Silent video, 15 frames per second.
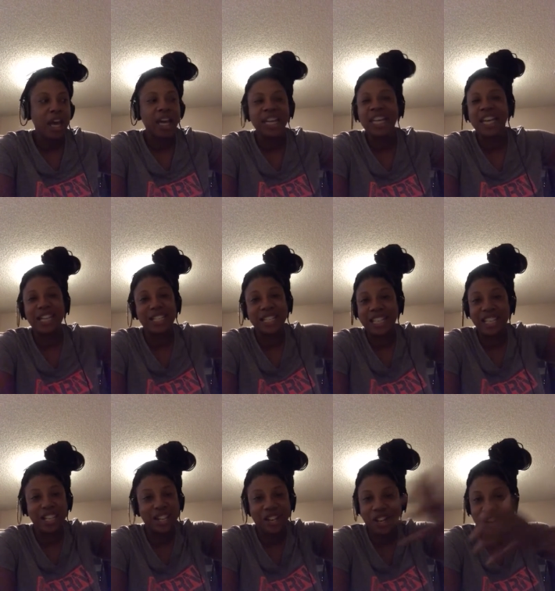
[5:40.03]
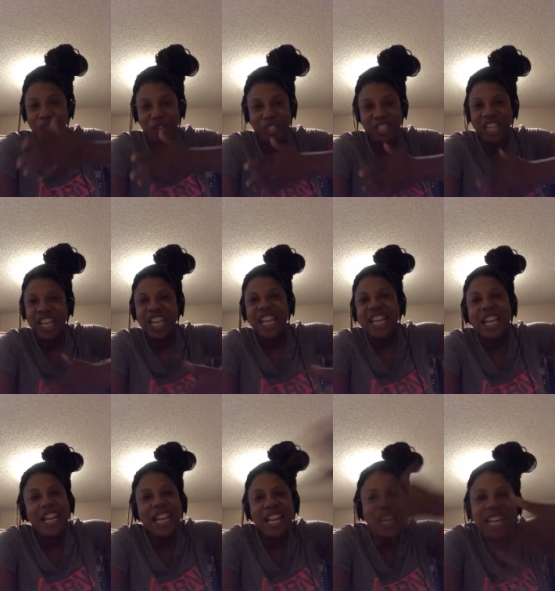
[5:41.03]
He had to encourage. He
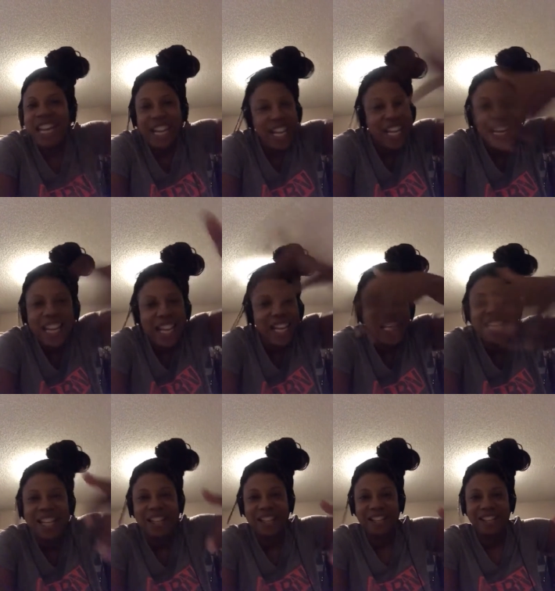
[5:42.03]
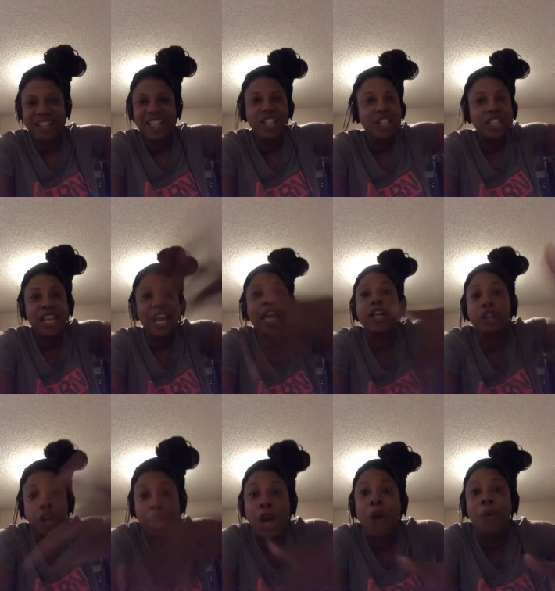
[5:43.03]
didn't need, he just had to
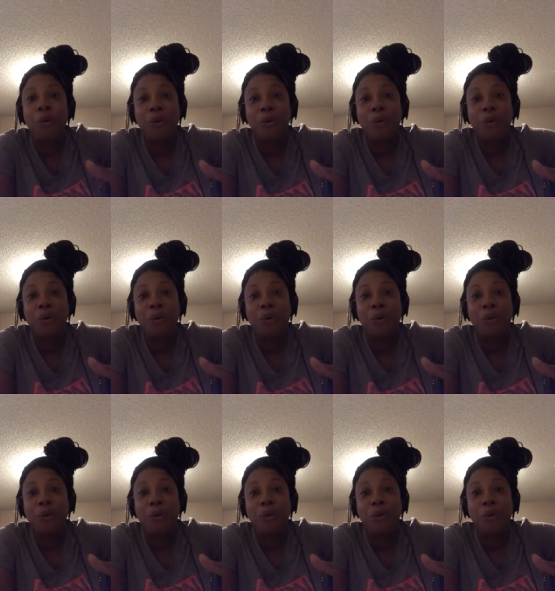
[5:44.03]
know.